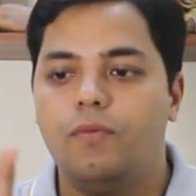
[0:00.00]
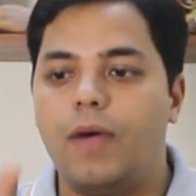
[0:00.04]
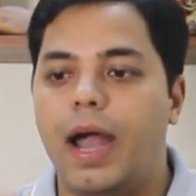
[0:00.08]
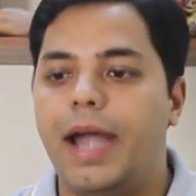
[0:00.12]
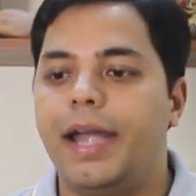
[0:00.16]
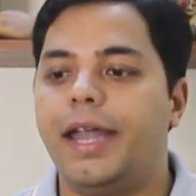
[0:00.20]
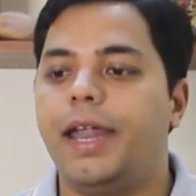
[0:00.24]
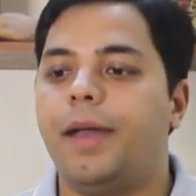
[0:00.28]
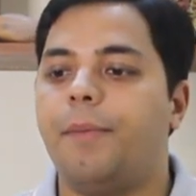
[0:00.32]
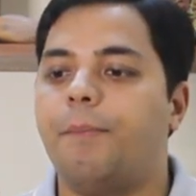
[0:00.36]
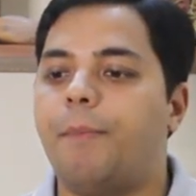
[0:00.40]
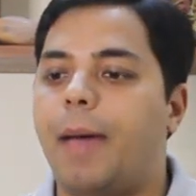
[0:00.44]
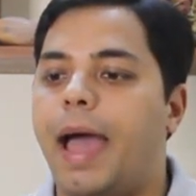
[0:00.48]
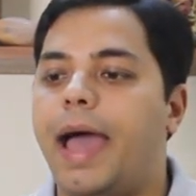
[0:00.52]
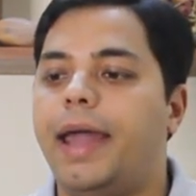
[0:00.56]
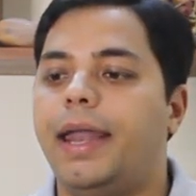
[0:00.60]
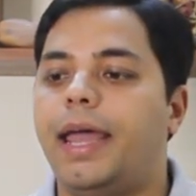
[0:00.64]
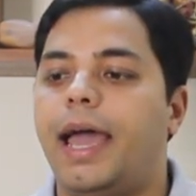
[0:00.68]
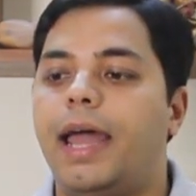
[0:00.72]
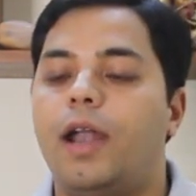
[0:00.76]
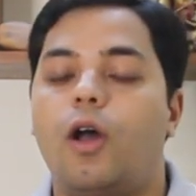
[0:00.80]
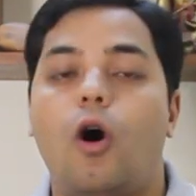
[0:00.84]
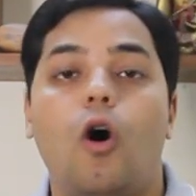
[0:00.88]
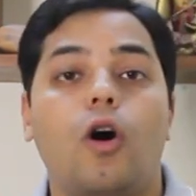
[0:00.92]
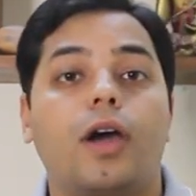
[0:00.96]
Van den Bann
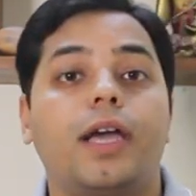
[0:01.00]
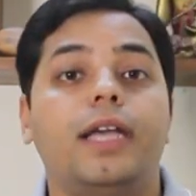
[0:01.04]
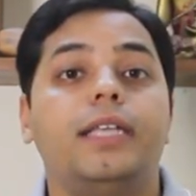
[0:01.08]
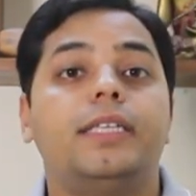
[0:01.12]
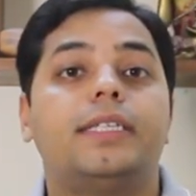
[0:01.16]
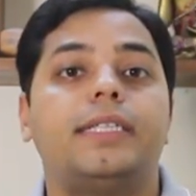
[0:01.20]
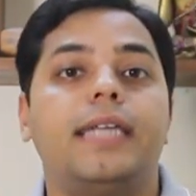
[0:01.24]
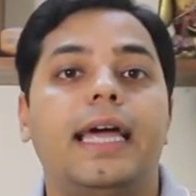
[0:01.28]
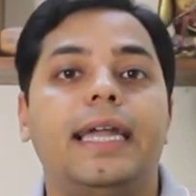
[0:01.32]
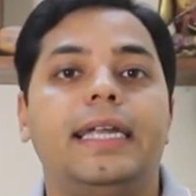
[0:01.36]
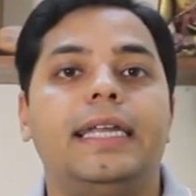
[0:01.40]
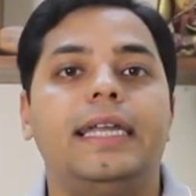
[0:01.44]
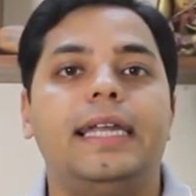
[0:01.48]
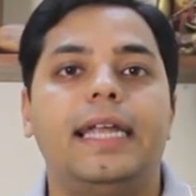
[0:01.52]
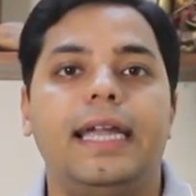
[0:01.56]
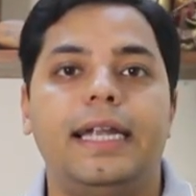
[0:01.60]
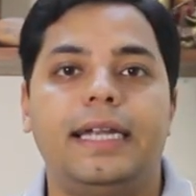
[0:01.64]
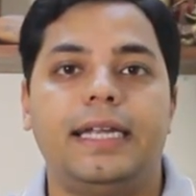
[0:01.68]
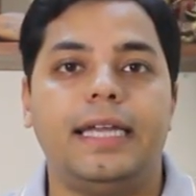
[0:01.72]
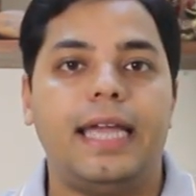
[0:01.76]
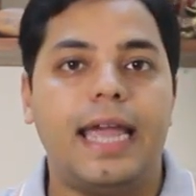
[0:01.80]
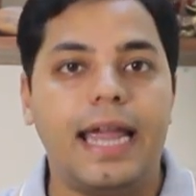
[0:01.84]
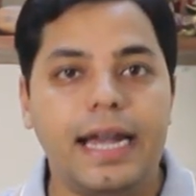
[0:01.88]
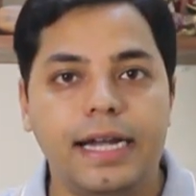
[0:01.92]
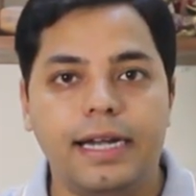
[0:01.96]
and Hawkins
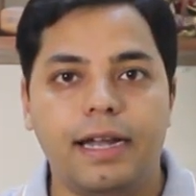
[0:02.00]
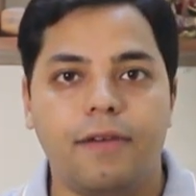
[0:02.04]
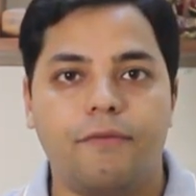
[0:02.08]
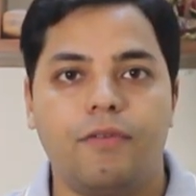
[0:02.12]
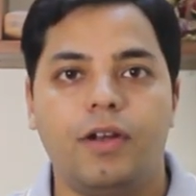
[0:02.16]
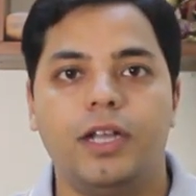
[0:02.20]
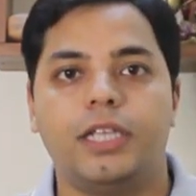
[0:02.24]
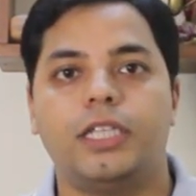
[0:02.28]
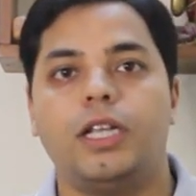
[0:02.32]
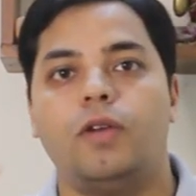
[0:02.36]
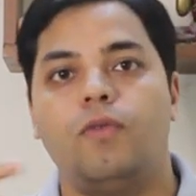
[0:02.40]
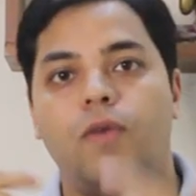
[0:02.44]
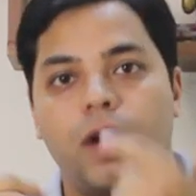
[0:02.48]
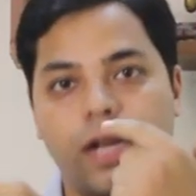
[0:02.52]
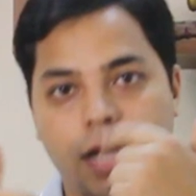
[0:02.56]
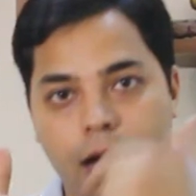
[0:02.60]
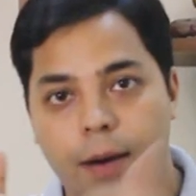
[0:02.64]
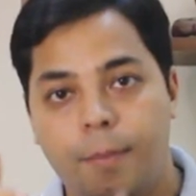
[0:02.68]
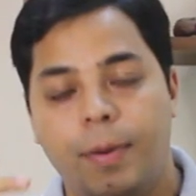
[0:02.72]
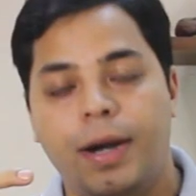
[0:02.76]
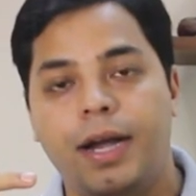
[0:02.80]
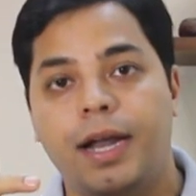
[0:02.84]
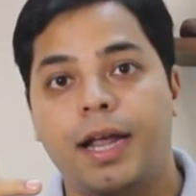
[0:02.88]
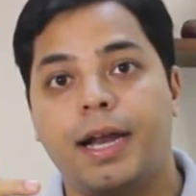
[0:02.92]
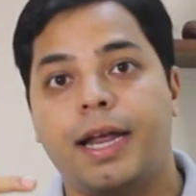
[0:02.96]
1988 definition will
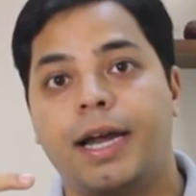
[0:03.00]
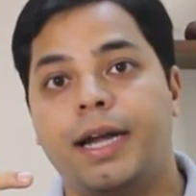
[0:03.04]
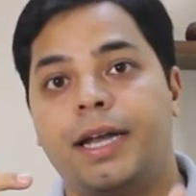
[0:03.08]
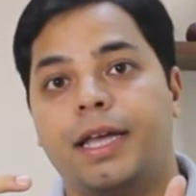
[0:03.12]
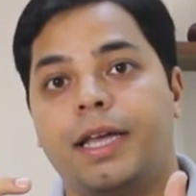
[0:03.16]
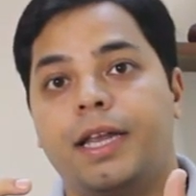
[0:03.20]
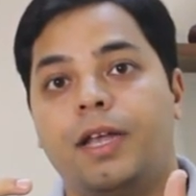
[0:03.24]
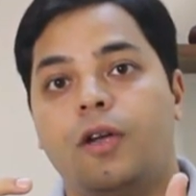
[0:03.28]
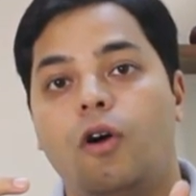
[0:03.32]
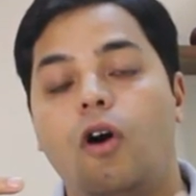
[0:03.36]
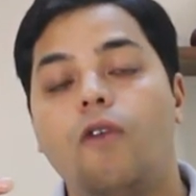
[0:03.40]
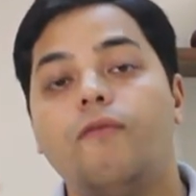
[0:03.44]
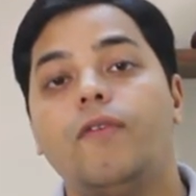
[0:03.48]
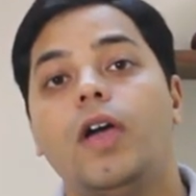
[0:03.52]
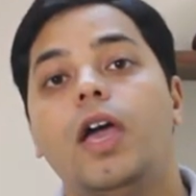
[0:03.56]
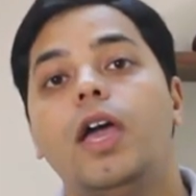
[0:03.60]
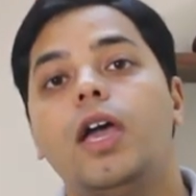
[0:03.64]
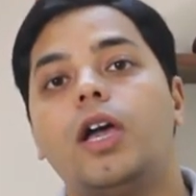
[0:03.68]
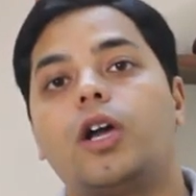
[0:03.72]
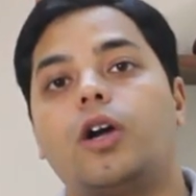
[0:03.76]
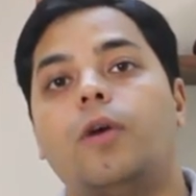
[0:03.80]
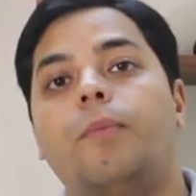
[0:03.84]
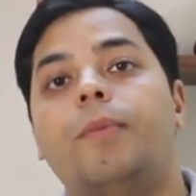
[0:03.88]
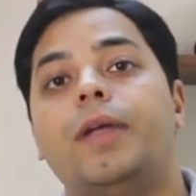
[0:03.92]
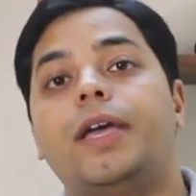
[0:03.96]
come under category
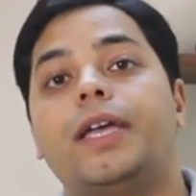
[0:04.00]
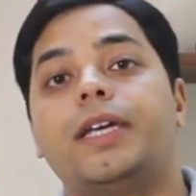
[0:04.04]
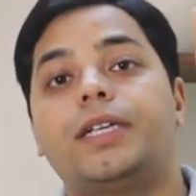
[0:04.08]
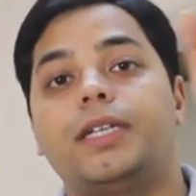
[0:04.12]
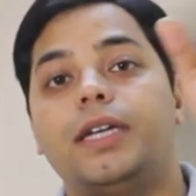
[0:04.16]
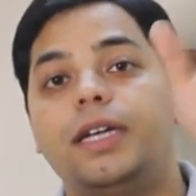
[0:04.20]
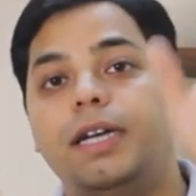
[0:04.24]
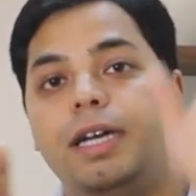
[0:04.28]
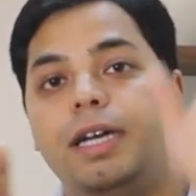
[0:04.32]
of communication